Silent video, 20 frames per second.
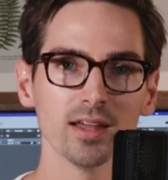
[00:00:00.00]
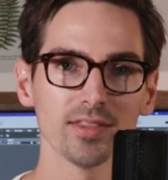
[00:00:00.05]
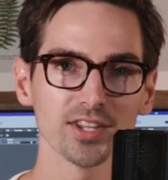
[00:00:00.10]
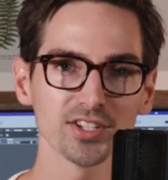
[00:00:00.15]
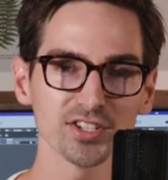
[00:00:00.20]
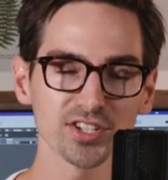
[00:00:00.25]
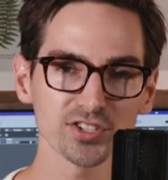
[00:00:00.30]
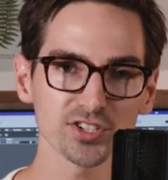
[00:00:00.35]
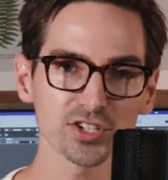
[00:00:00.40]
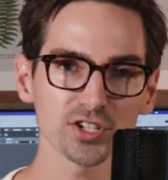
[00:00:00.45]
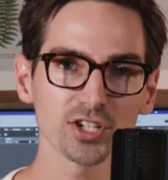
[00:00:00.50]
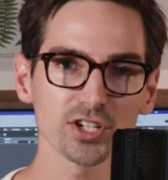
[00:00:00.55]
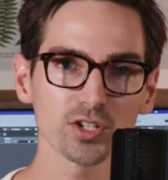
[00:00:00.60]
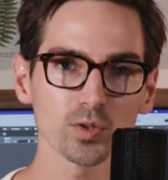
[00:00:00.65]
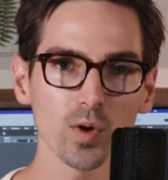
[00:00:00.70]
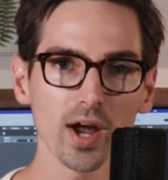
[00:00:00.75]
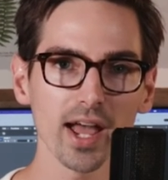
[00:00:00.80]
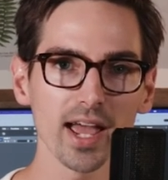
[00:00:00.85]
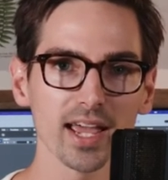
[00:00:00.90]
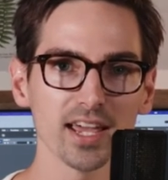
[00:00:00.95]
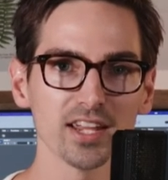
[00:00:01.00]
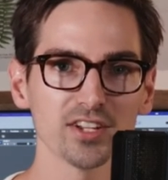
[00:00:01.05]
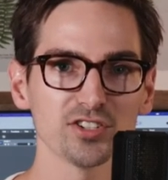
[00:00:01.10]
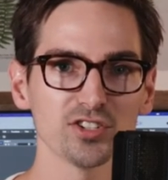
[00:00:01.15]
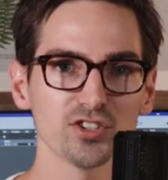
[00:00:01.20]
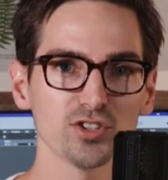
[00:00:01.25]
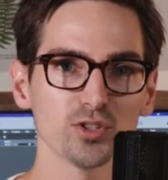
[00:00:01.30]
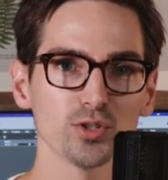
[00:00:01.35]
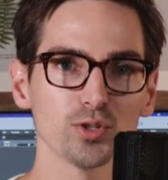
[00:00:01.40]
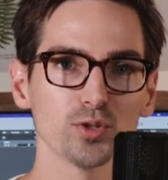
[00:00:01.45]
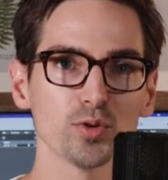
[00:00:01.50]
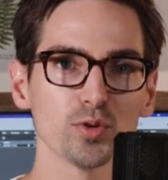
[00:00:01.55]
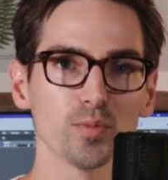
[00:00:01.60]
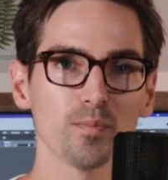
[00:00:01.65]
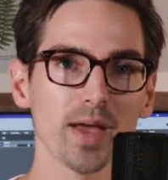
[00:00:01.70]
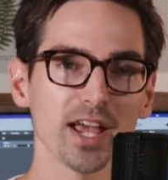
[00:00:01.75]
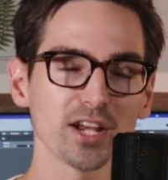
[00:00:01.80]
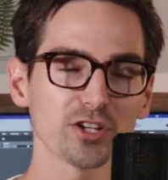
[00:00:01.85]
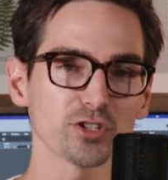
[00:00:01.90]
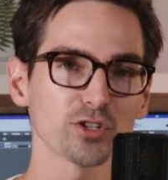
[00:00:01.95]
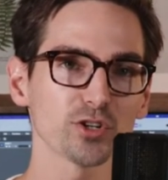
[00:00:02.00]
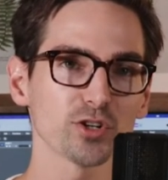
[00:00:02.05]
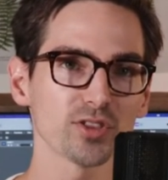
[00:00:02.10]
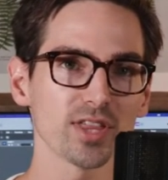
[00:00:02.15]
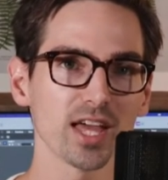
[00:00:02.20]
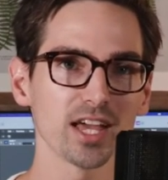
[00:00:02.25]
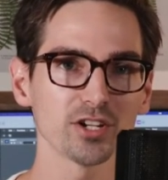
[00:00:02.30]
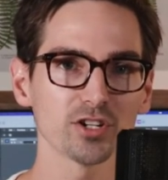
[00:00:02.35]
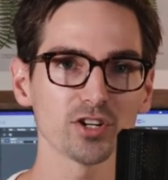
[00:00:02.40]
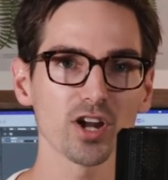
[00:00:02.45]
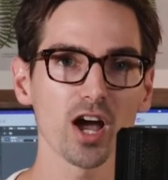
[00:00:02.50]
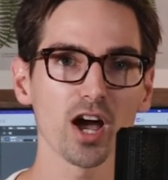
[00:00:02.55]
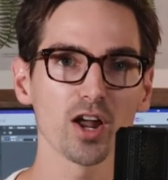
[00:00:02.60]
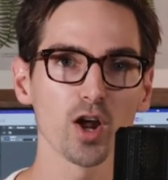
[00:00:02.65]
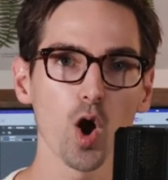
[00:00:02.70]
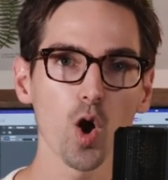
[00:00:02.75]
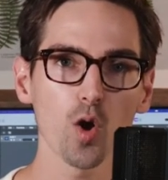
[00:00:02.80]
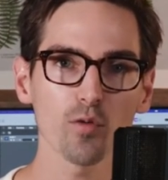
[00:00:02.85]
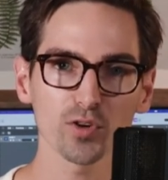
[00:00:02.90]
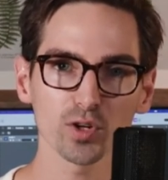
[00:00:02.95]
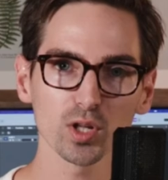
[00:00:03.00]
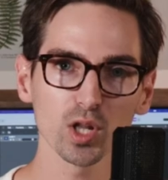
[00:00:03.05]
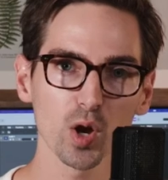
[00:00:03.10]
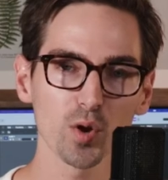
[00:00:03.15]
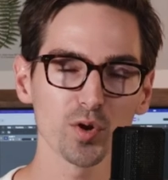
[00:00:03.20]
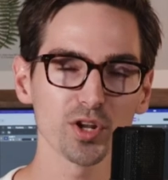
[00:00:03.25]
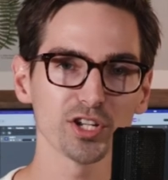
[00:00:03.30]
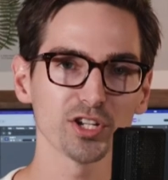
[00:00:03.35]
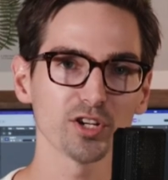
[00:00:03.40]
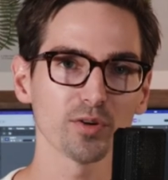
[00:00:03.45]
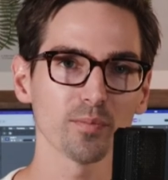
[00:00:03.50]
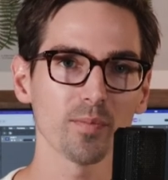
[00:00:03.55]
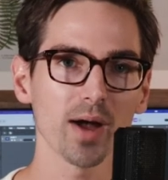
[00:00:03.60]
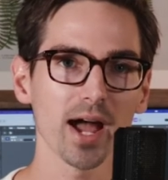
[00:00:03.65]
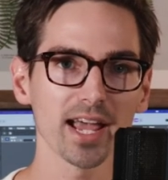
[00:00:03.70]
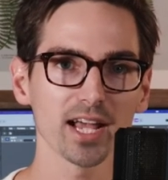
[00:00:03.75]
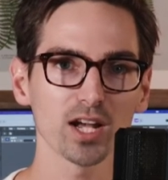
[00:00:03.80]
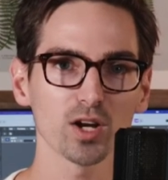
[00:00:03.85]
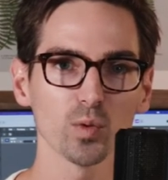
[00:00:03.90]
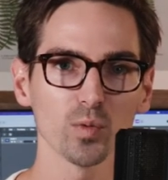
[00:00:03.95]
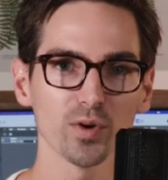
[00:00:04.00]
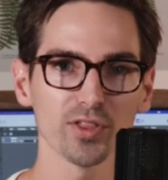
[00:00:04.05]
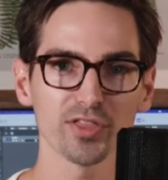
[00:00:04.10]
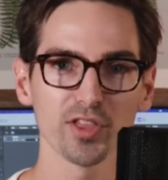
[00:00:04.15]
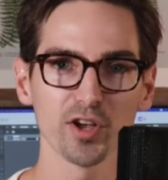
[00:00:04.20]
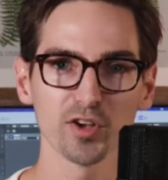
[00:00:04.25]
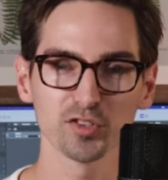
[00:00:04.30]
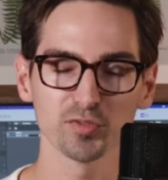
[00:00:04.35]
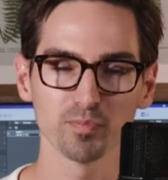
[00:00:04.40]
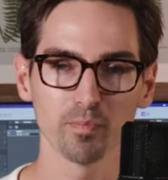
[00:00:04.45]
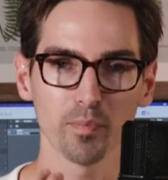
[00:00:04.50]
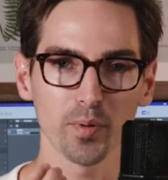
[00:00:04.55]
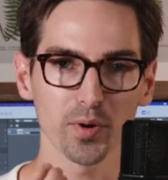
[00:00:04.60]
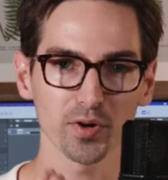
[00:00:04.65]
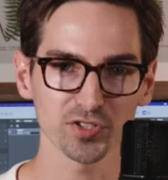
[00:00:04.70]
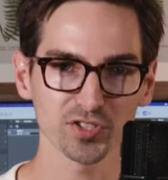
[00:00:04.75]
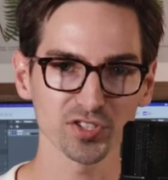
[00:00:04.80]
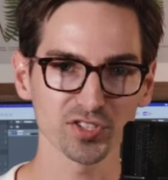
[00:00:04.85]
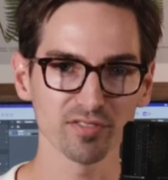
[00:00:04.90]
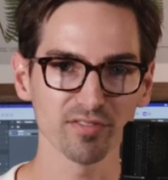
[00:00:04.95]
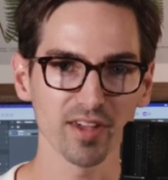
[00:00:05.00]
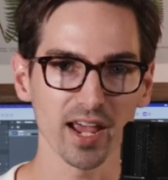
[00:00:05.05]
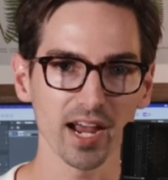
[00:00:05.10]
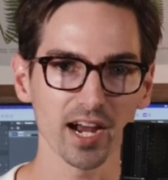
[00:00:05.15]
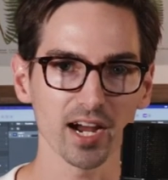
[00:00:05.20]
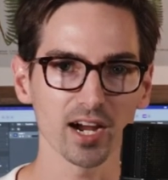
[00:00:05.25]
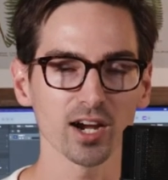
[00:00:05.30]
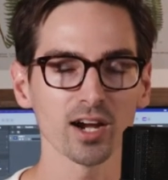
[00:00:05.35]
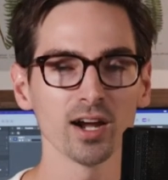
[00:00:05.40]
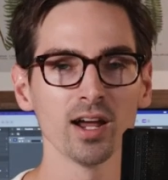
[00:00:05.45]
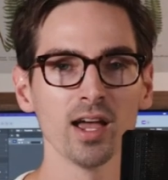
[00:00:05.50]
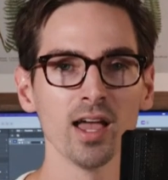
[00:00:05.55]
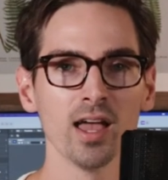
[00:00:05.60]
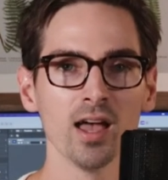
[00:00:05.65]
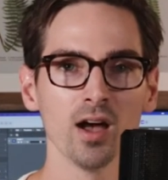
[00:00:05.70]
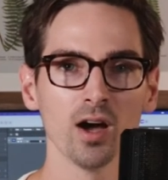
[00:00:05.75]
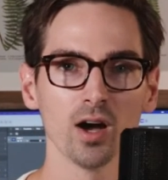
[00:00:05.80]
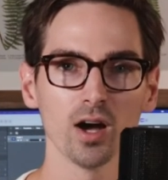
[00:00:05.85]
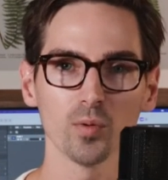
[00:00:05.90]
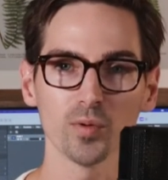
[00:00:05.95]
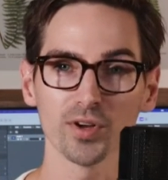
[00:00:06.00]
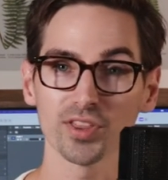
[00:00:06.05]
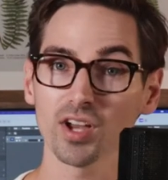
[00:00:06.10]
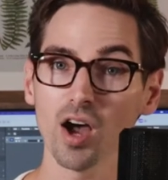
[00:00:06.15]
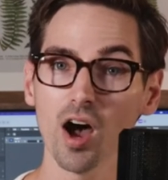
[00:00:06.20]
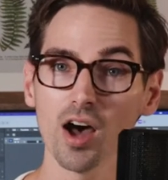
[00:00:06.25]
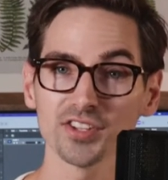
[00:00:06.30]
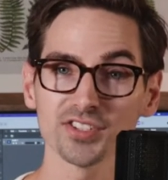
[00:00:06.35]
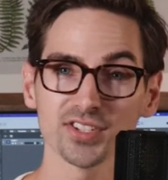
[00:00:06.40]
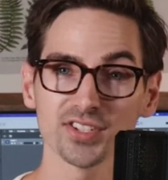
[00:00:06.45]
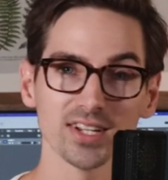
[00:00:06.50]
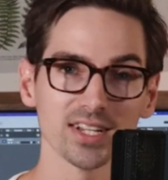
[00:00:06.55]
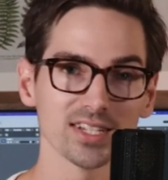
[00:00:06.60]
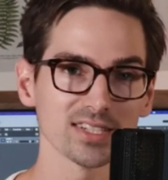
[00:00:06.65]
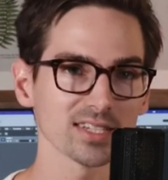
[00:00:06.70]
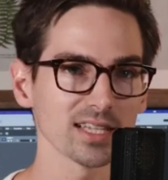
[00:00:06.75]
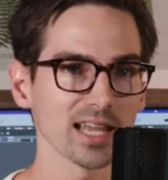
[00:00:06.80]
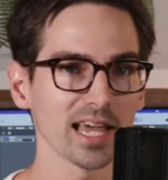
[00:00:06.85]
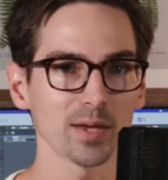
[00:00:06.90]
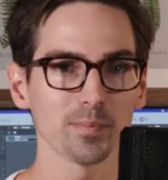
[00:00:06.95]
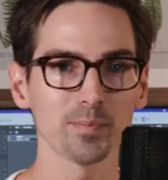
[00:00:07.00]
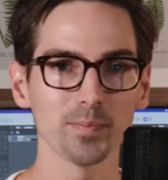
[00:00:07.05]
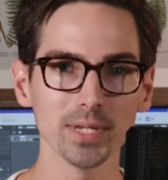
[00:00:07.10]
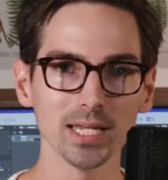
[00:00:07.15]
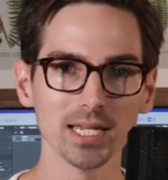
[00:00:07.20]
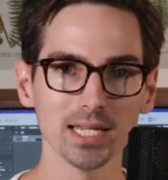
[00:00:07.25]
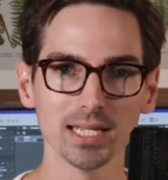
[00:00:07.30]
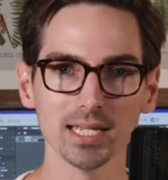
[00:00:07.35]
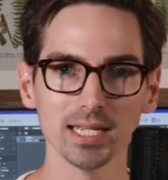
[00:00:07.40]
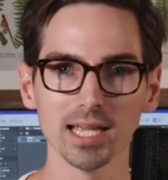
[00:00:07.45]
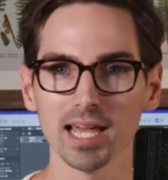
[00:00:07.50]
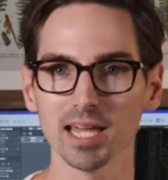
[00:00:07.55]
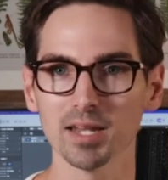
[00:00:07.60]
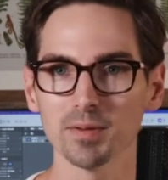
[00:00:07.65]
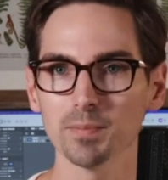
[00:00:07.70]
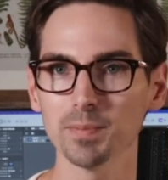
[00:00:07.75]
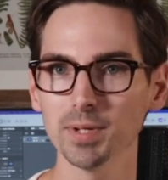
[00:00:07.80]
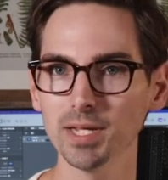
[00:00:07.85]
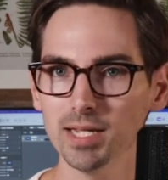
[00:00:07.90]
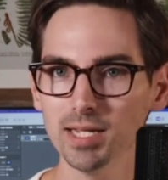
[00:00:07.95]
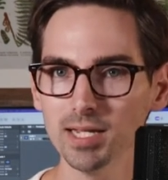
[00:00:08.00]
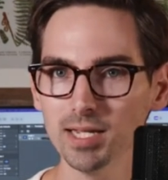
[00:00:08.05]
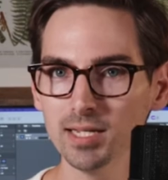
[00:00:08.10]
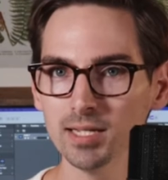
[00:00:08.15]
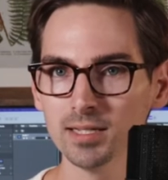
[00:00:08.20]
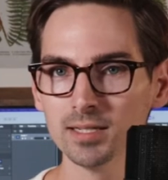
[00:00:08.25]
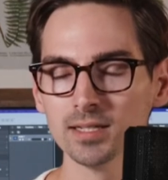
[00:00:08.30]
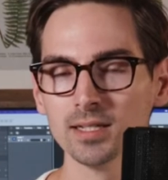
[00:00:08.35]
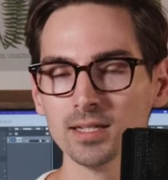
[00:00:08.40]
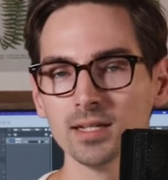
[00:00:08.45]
This is a good way to make sure that you're not overloading your mic with those bursts of air with consonants like B and P.